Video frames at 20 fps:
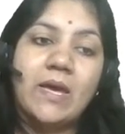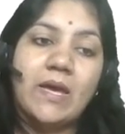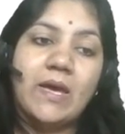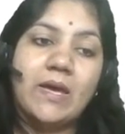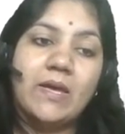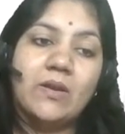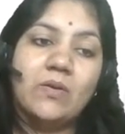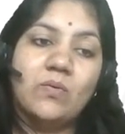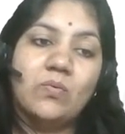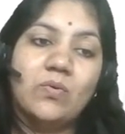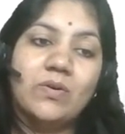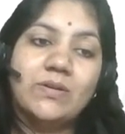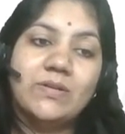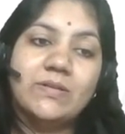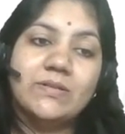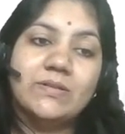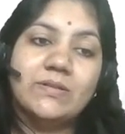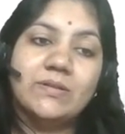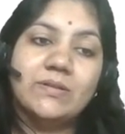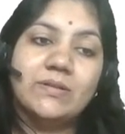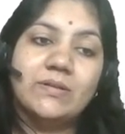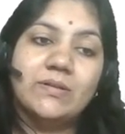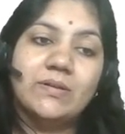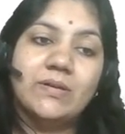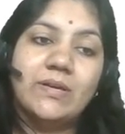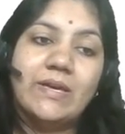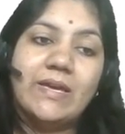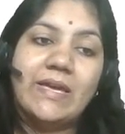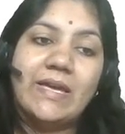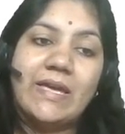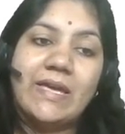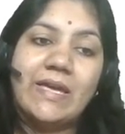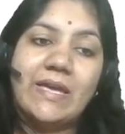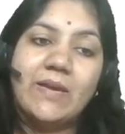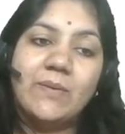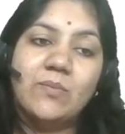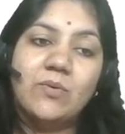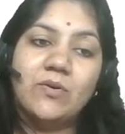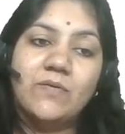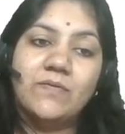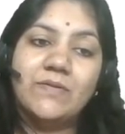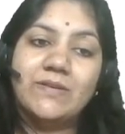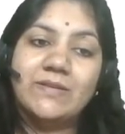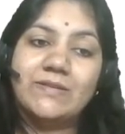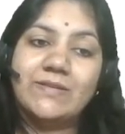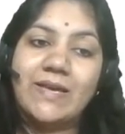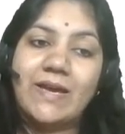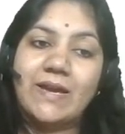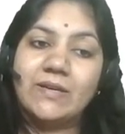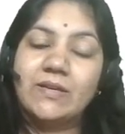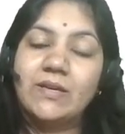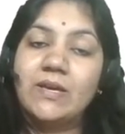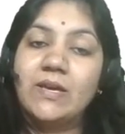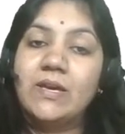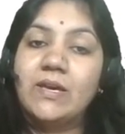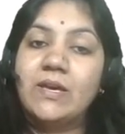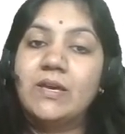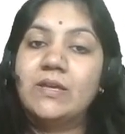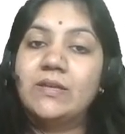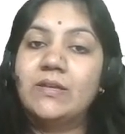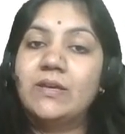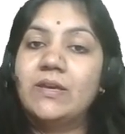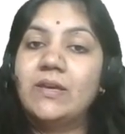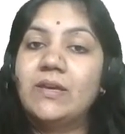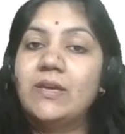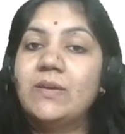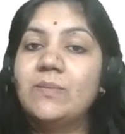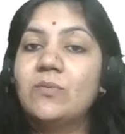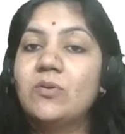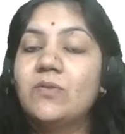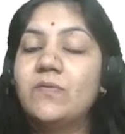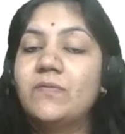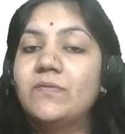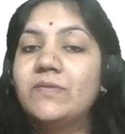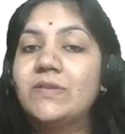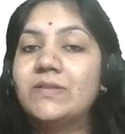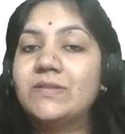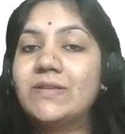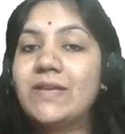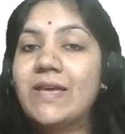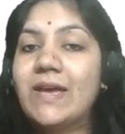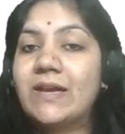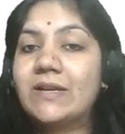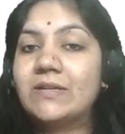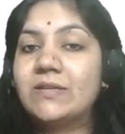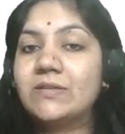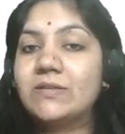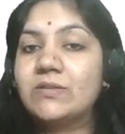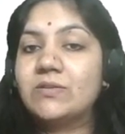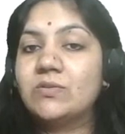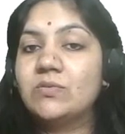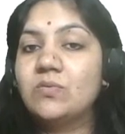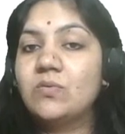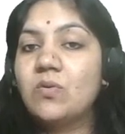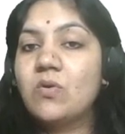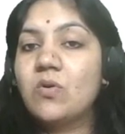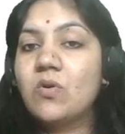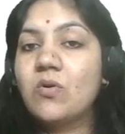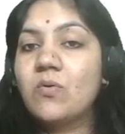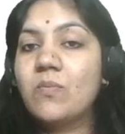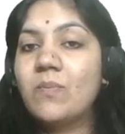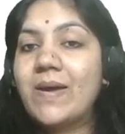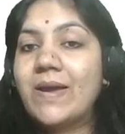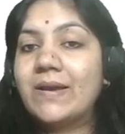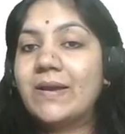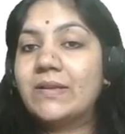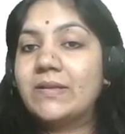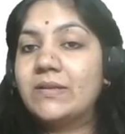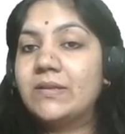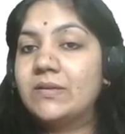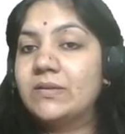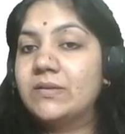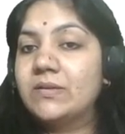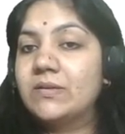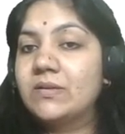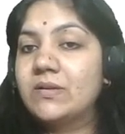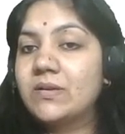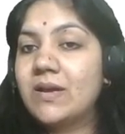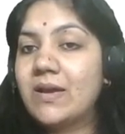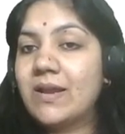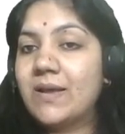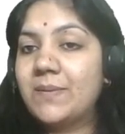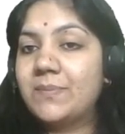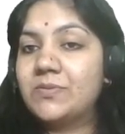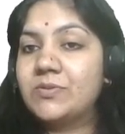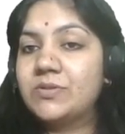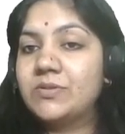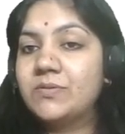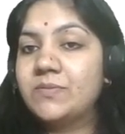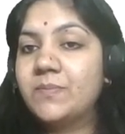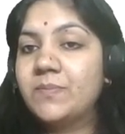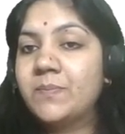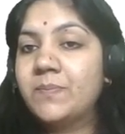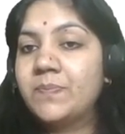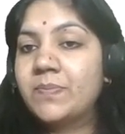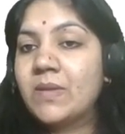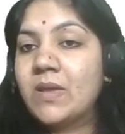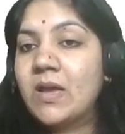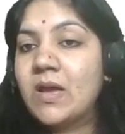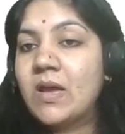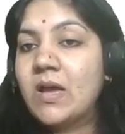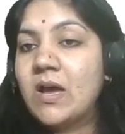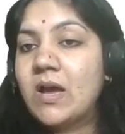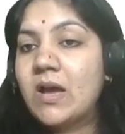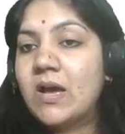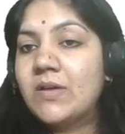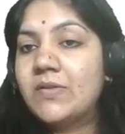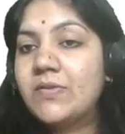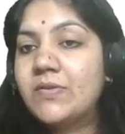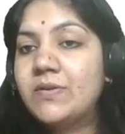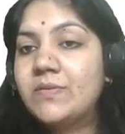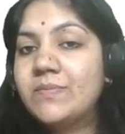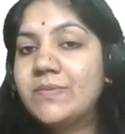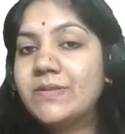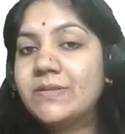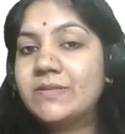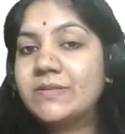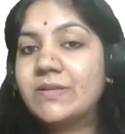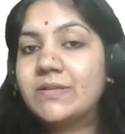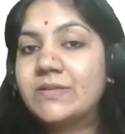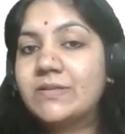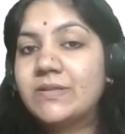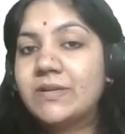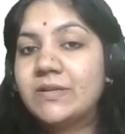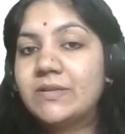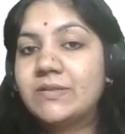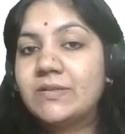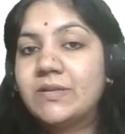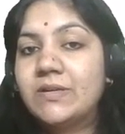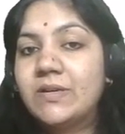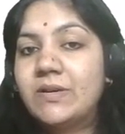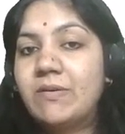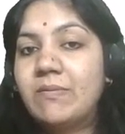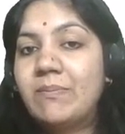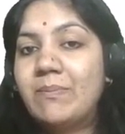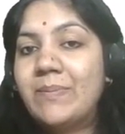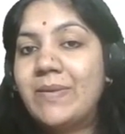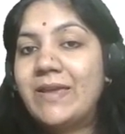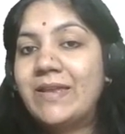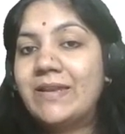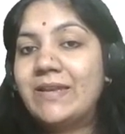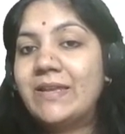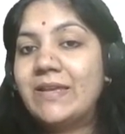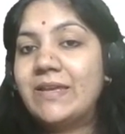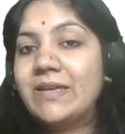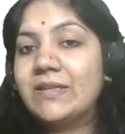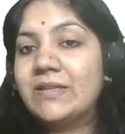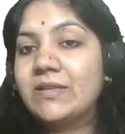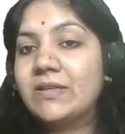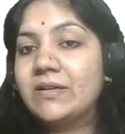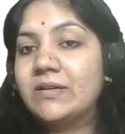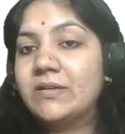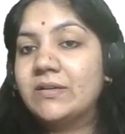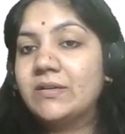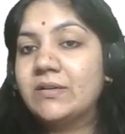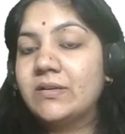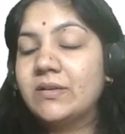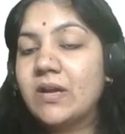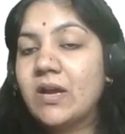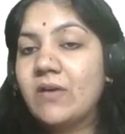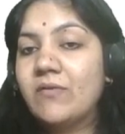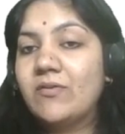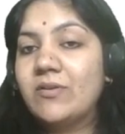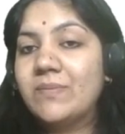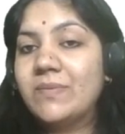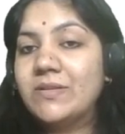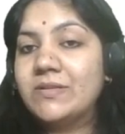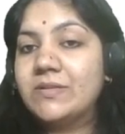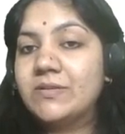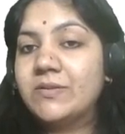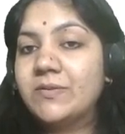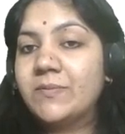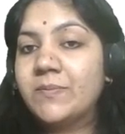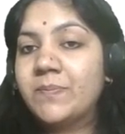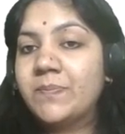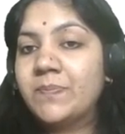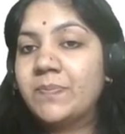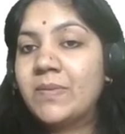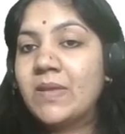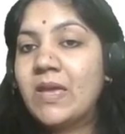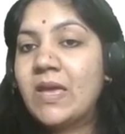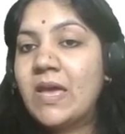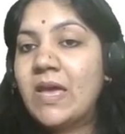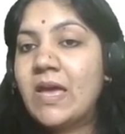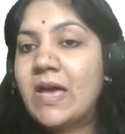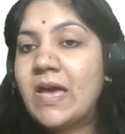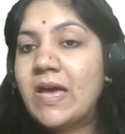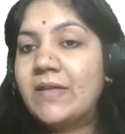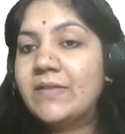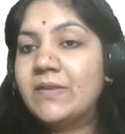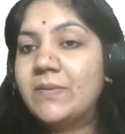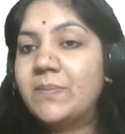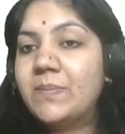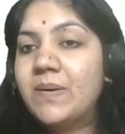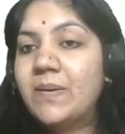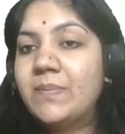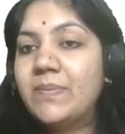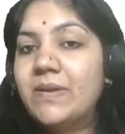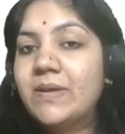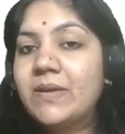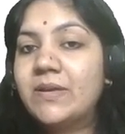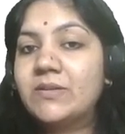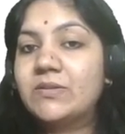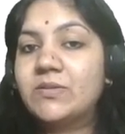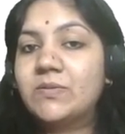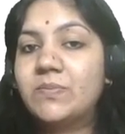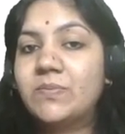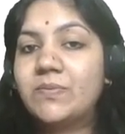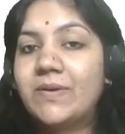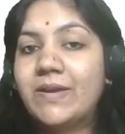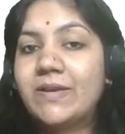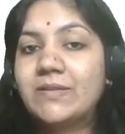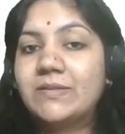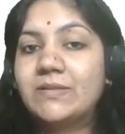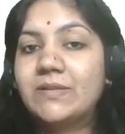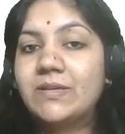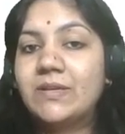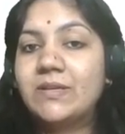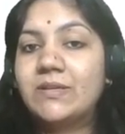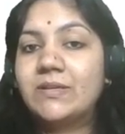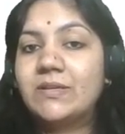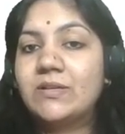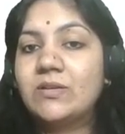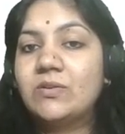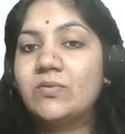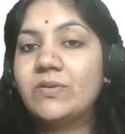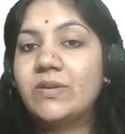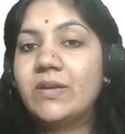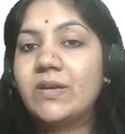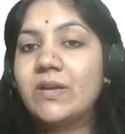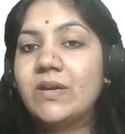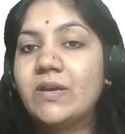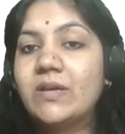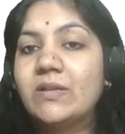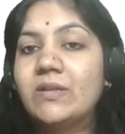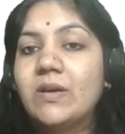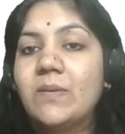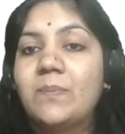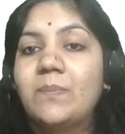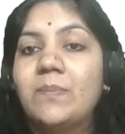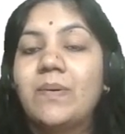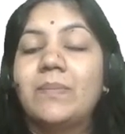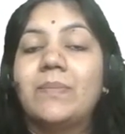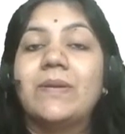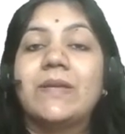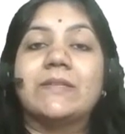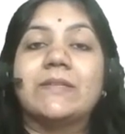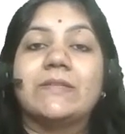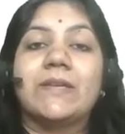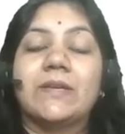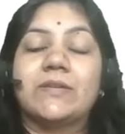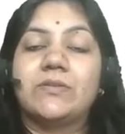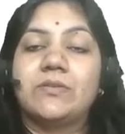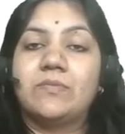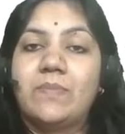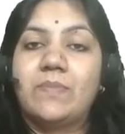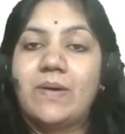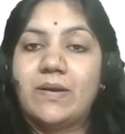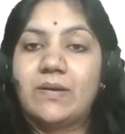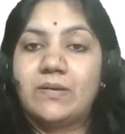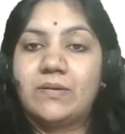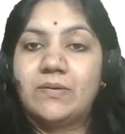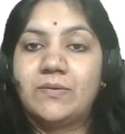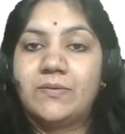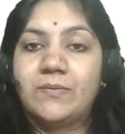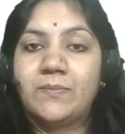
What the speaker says: And what is the aim of this act? The aim of this act is to combat the corruption, other misconduct, mainly in the government and the public enterprise, including the public sector bank.